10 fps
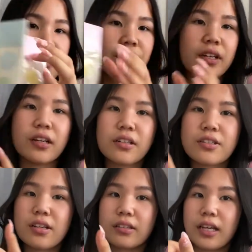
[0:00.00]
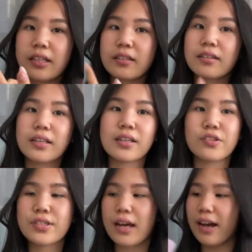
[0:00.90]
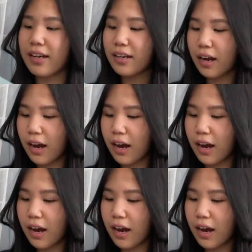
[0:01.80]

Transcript: different colors on like the each side